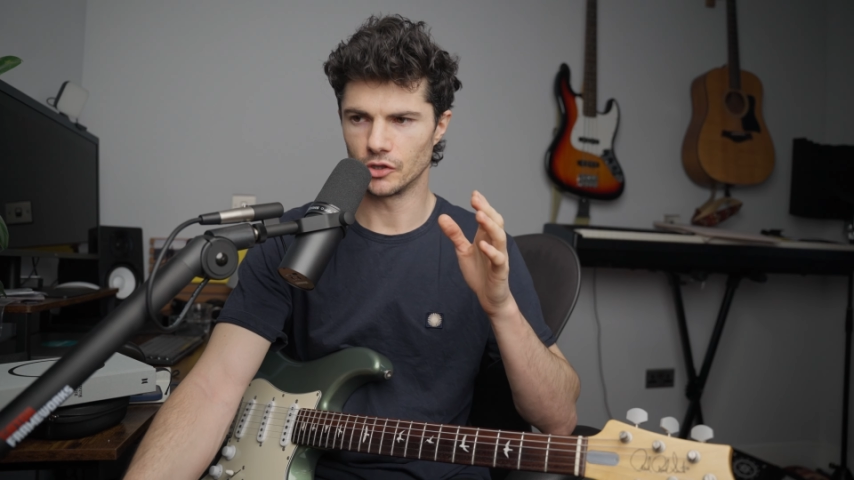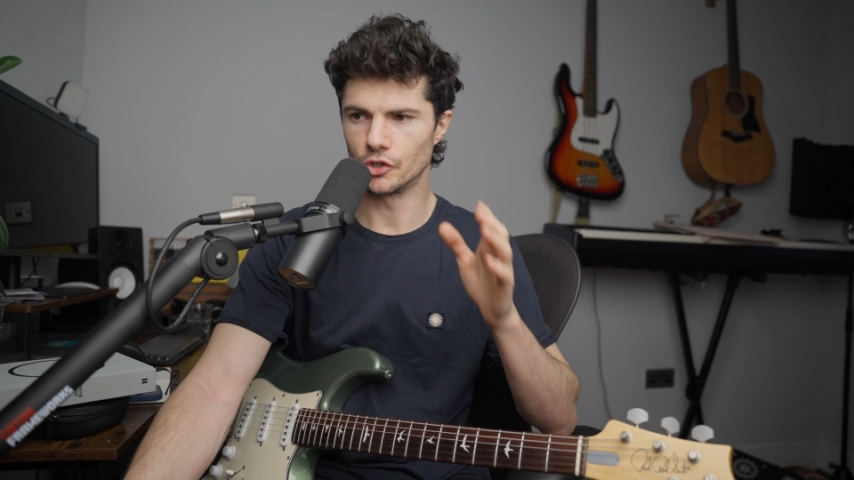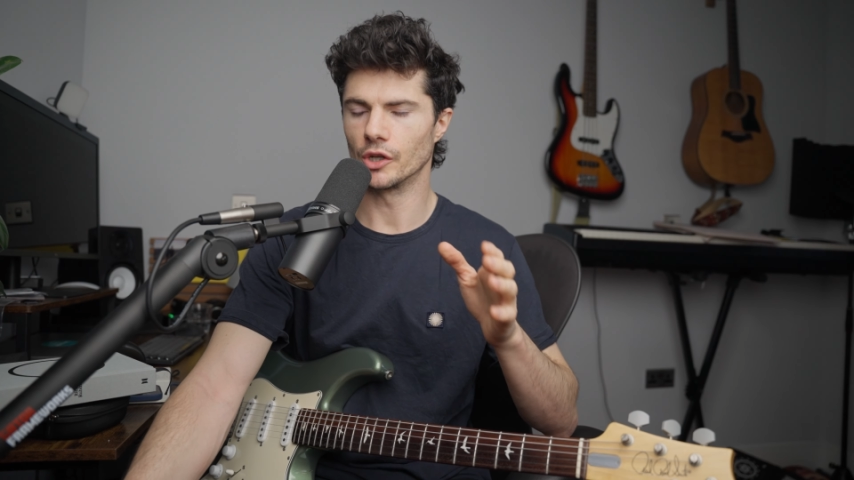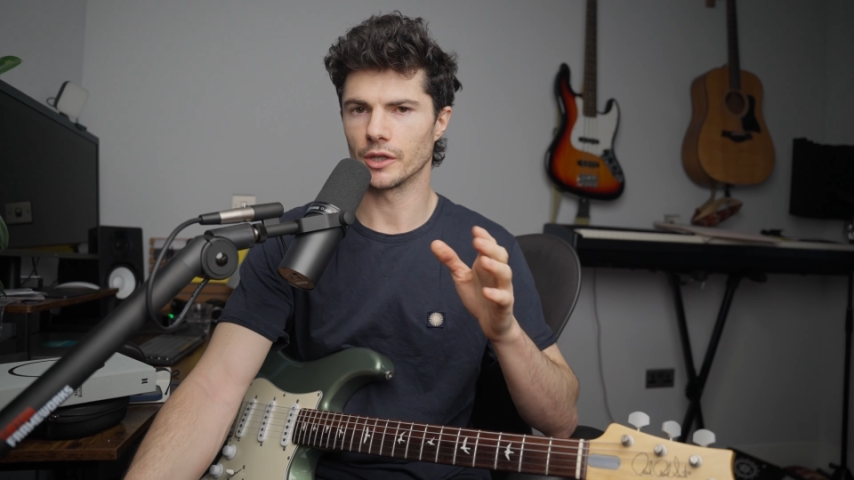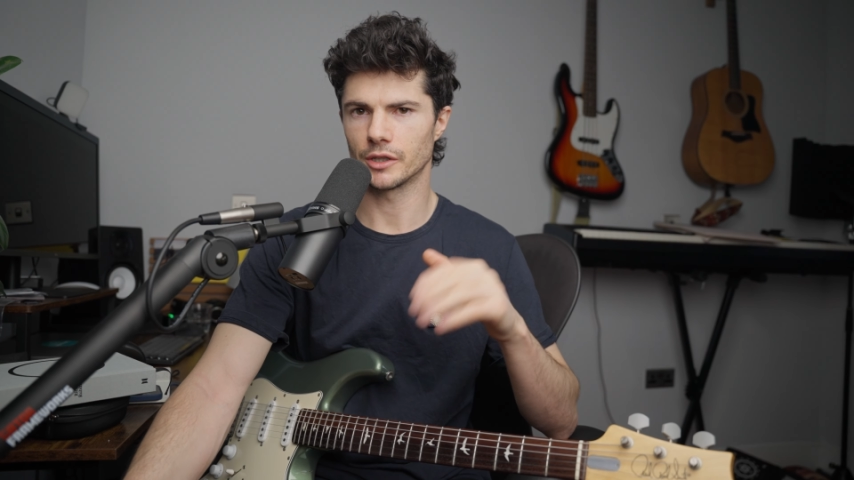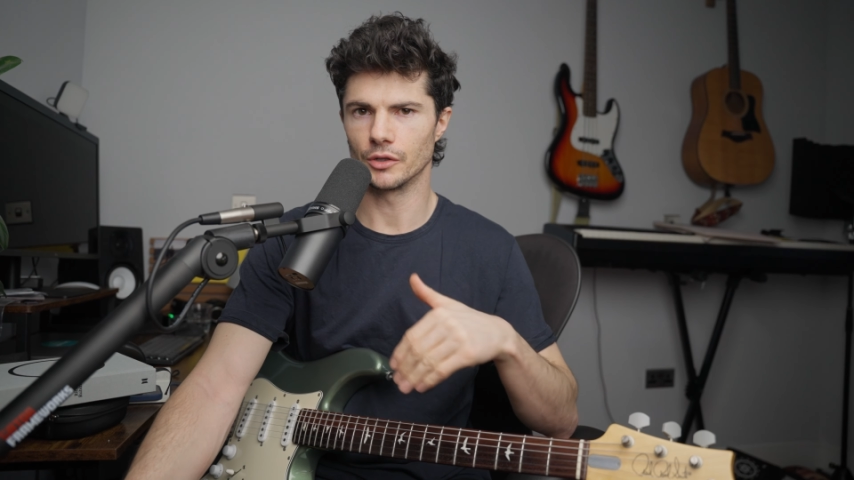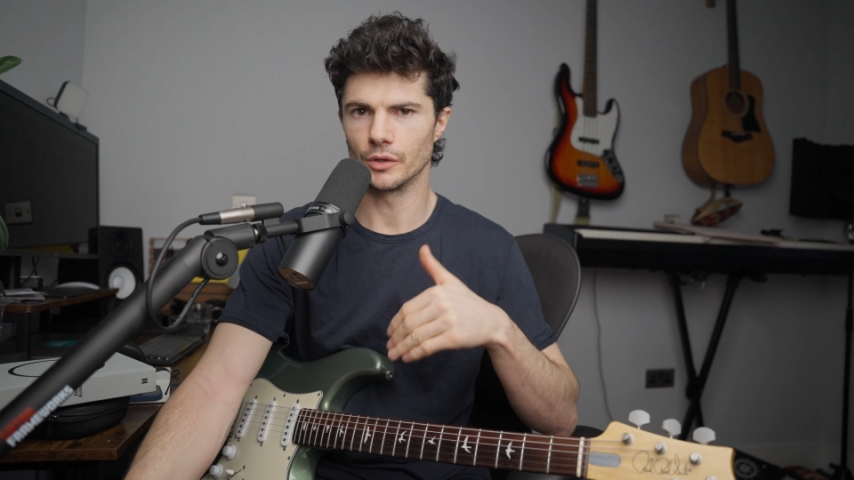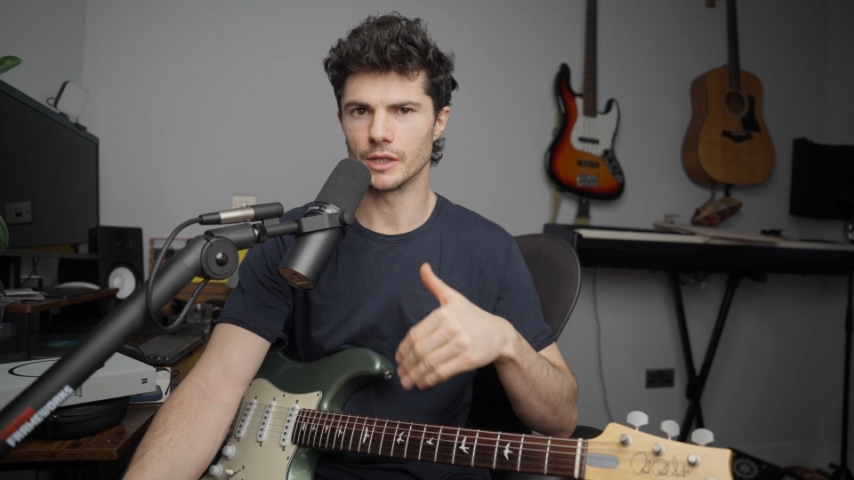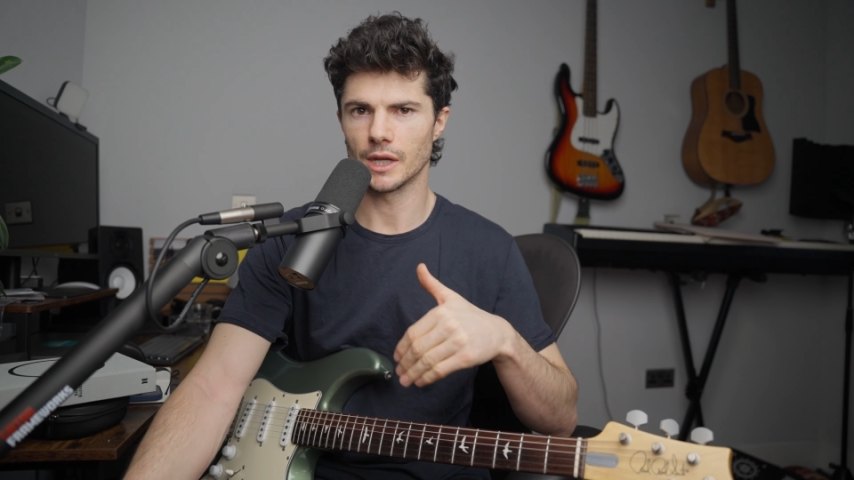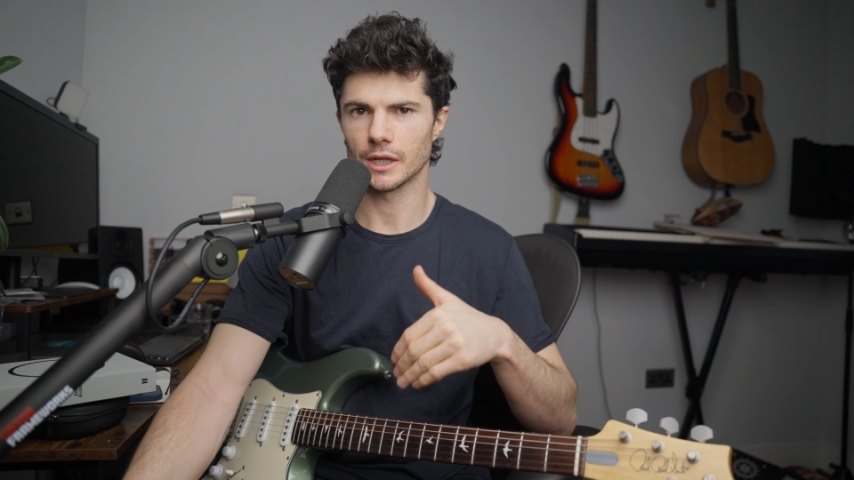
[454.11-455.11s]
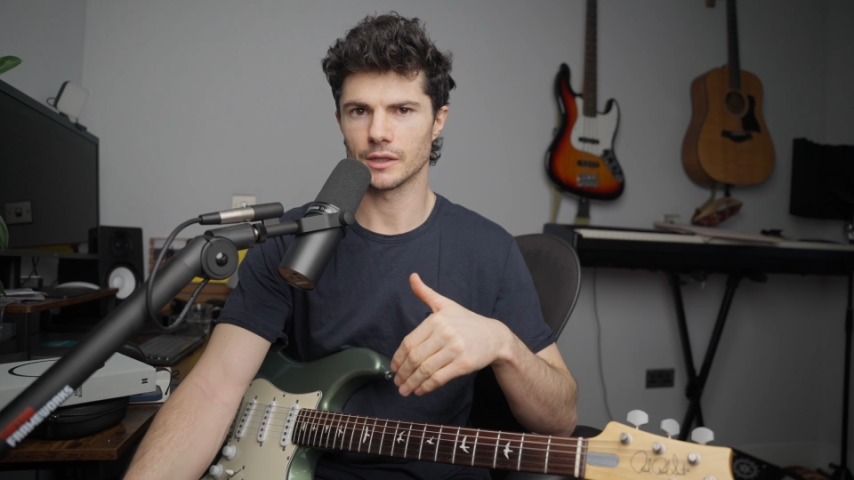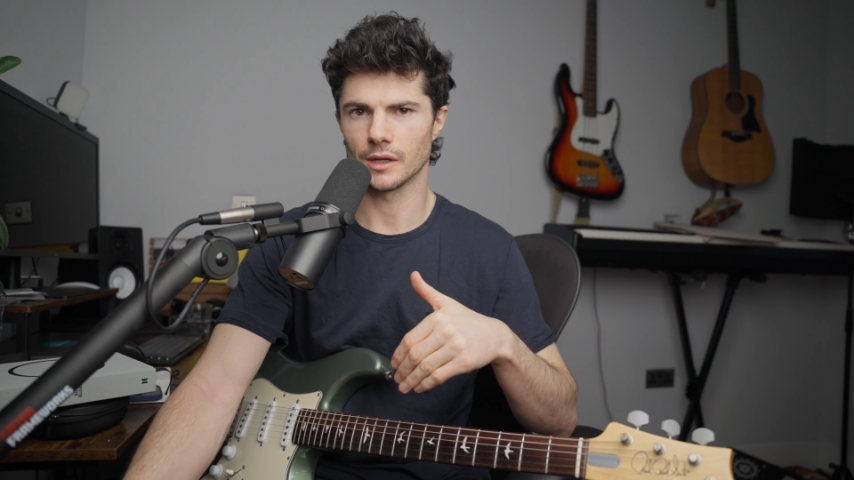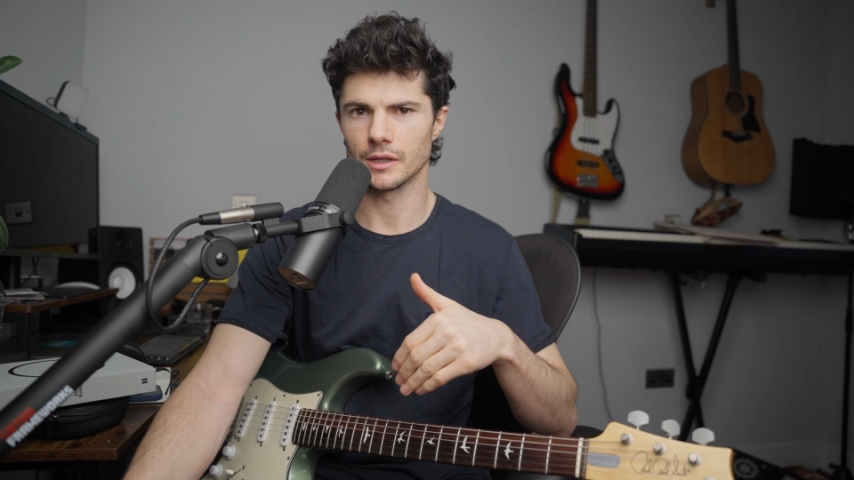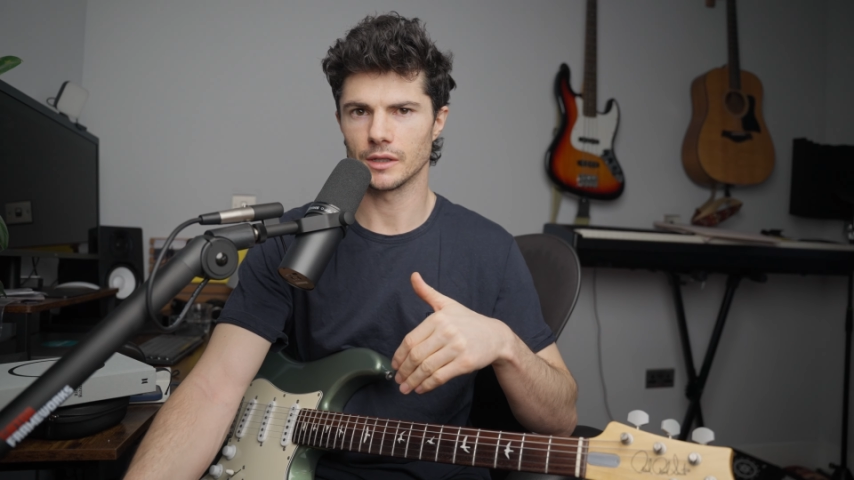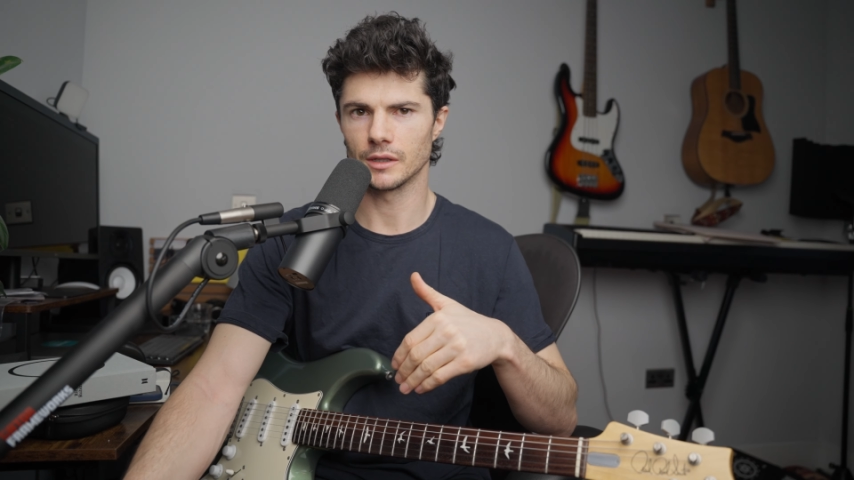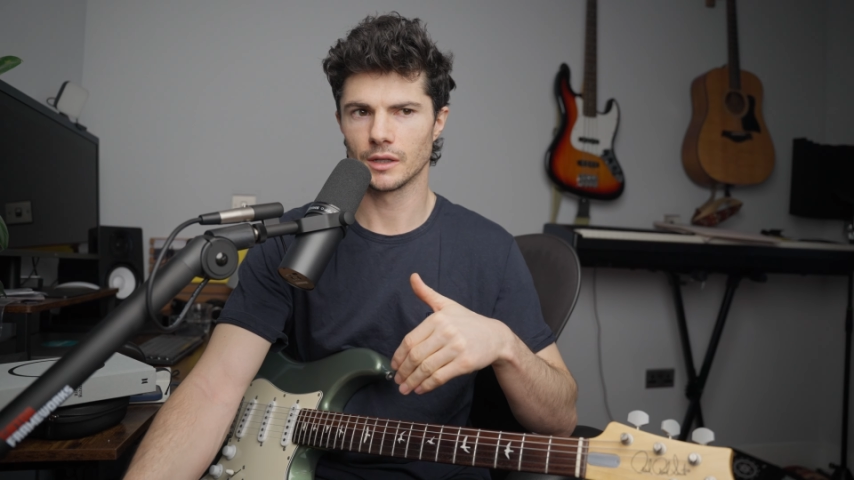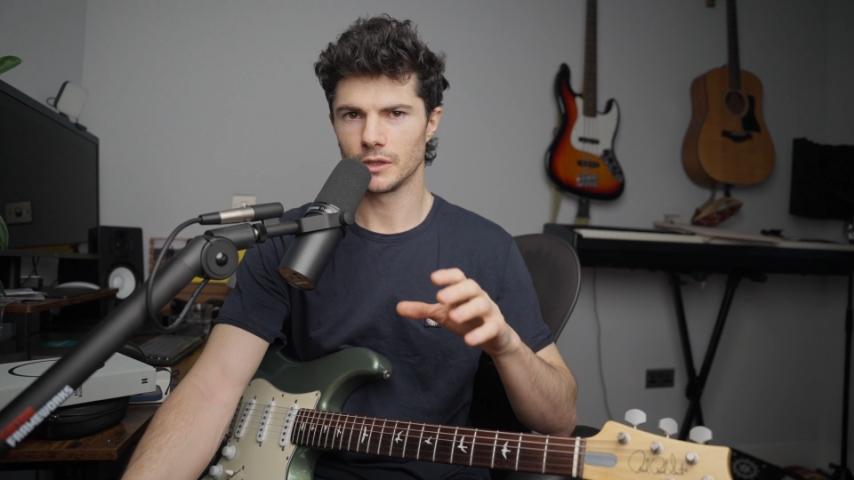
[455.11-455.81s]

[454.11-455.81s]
just do these exercises.